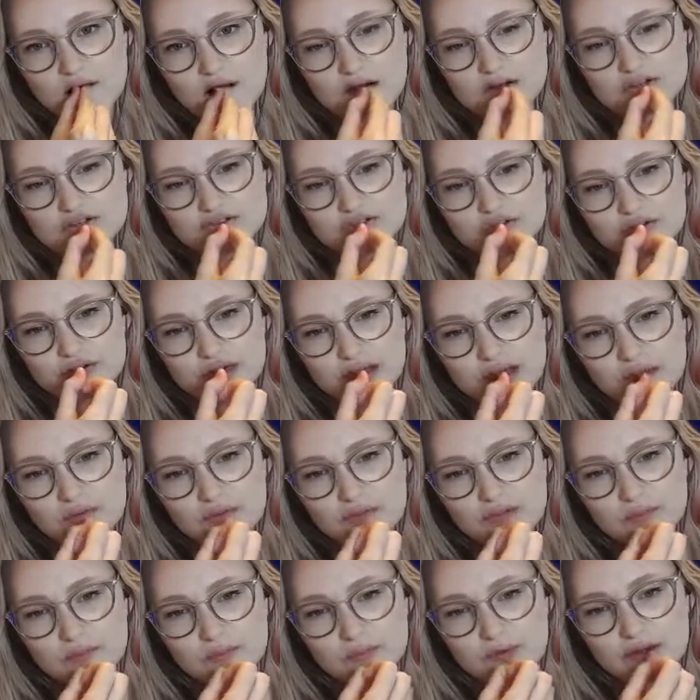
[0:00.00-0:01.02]
Also okay
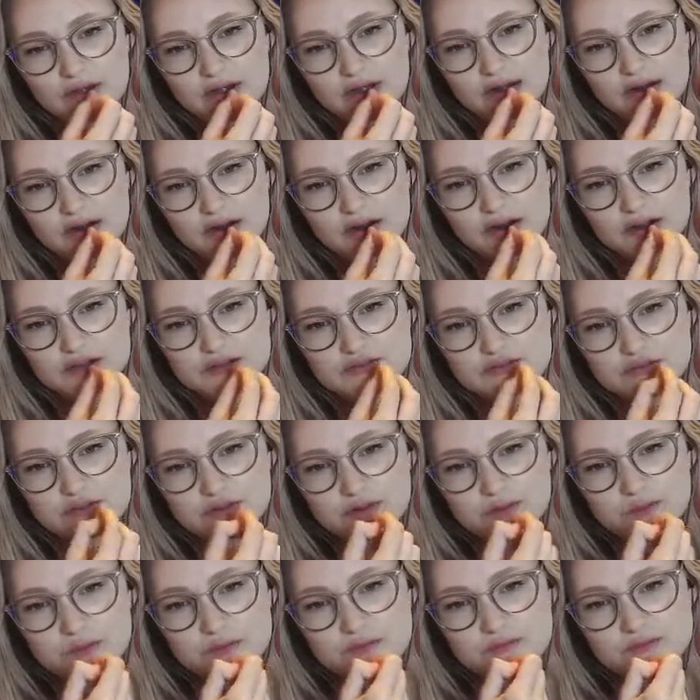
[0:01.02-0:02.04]
with the burn here because
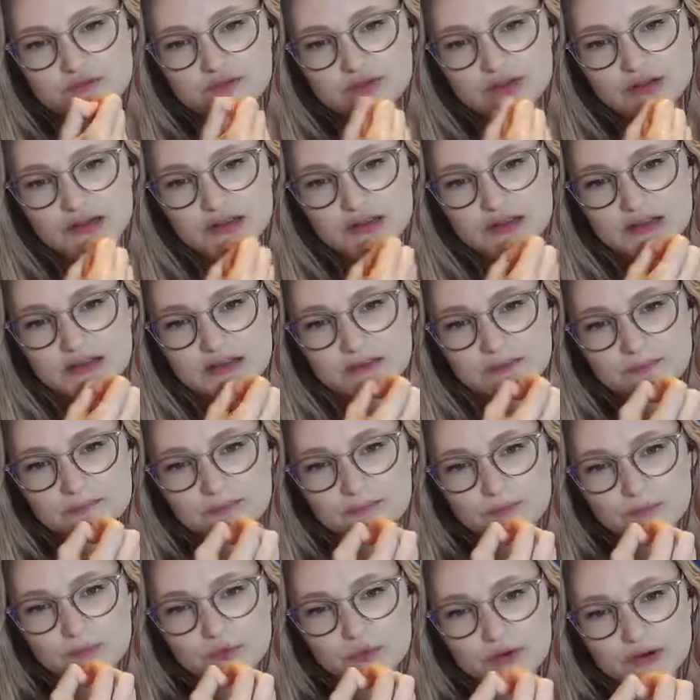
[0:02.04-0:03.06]
Rillaboom's really
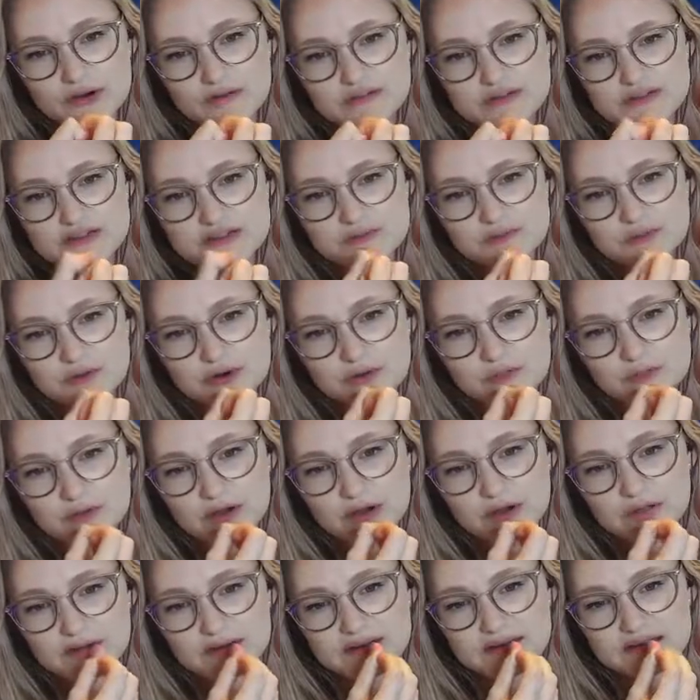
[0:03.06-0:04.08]
more of a support
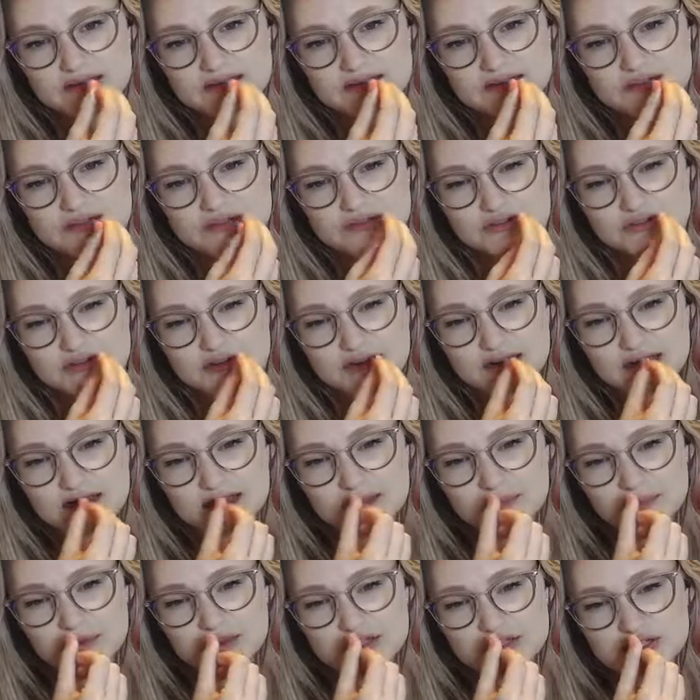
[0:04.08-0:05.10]
Pokemon. It doesn't do a ton of
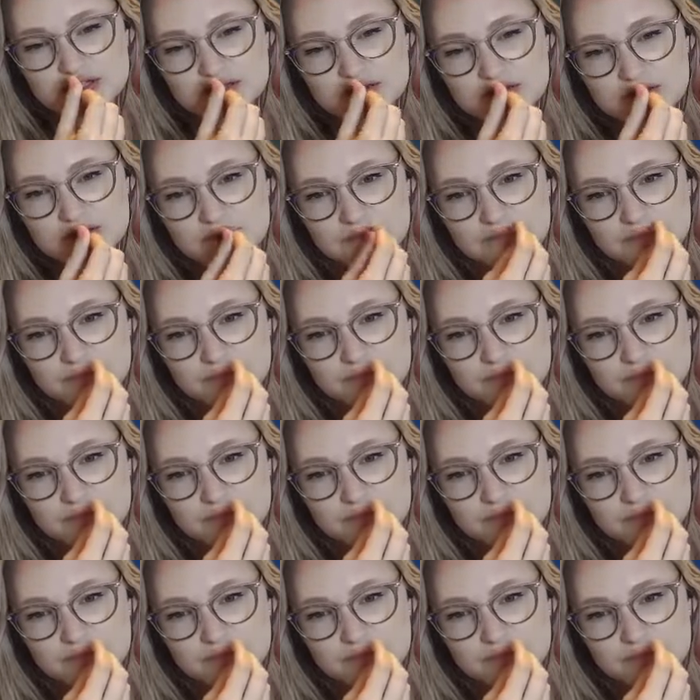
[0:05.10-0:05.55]
damage.